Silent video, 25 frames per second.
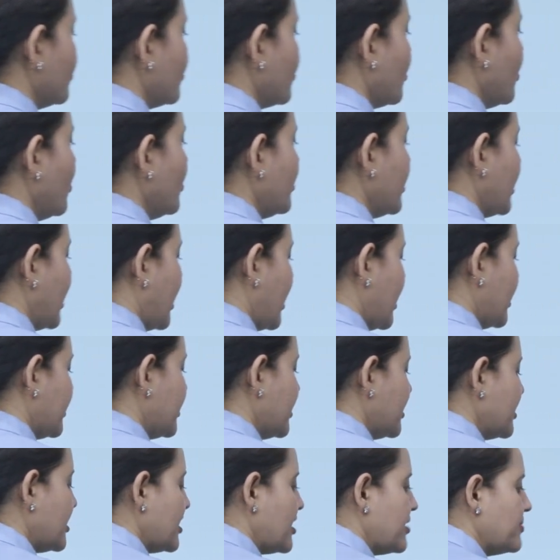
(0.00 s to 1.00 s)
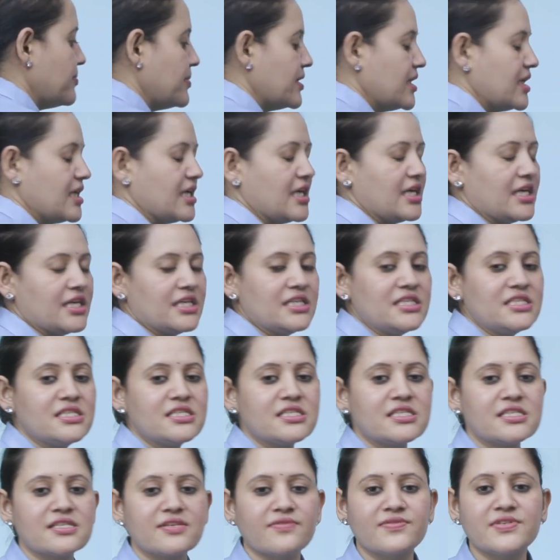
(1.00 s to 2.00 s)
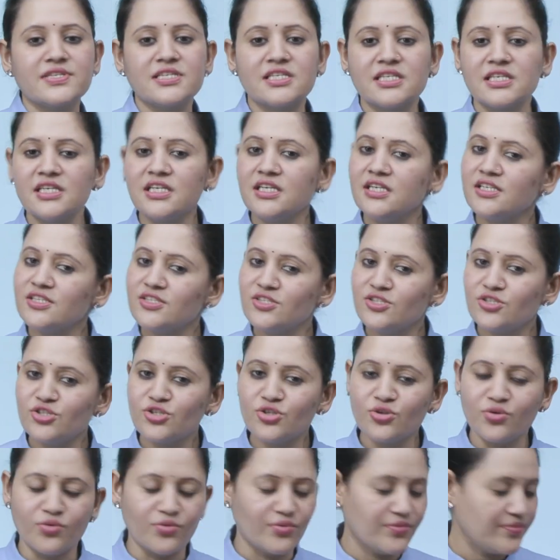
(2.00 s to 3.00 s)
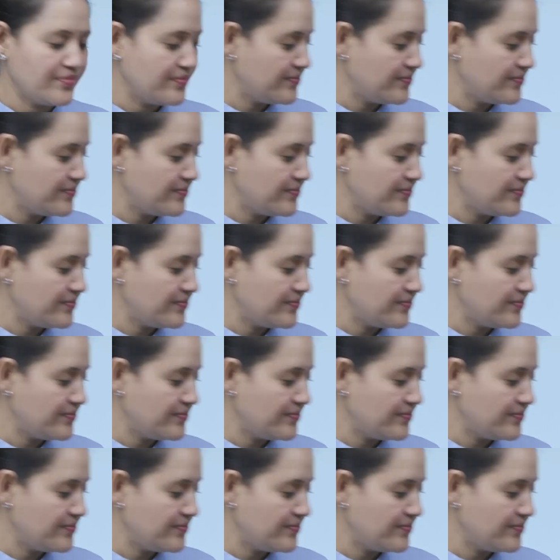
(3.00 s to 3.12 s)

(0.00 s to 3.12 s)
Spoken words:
So the other number is 72.